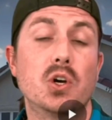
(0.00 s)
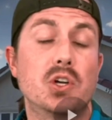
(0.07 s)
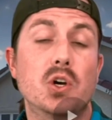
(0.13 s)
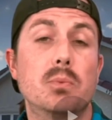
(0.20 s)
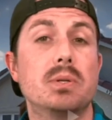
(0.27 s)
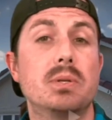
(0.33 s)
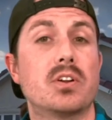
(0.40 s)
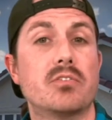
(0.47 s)

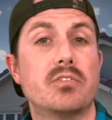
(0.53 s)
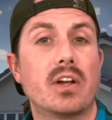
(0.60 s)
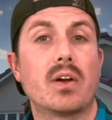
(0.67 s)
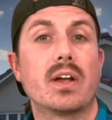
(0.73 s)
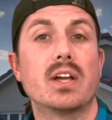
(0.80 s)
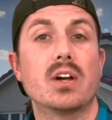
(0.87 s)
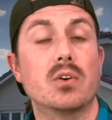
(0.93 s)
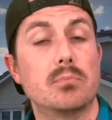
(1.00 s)
opened her
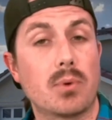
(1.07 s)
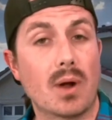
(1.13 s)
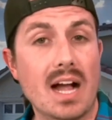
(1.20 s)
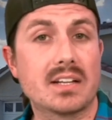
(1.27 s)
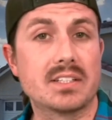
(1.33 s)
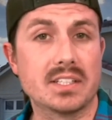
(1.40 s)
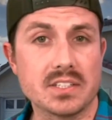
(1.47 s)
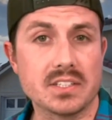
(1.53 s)
very own
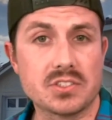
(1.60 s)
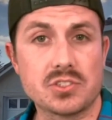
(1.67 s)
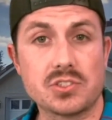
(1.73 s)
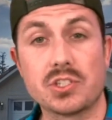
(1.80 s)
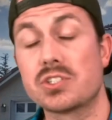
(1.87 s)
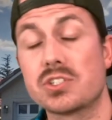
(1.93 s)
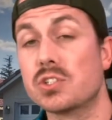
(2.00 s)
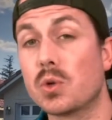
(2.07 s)
practice
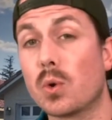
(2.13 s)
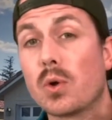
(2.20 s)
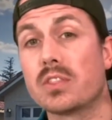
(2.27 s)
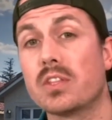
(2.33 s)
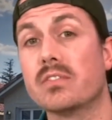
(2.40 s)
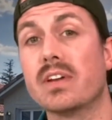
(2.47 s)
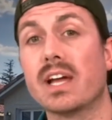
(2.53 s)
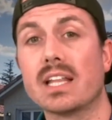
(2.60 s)
just north
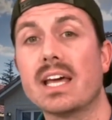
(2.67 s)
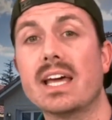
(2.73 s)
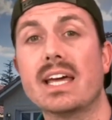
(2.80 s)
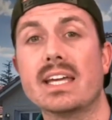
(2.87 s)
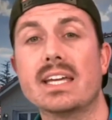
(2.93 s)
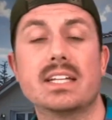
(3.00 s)
of LA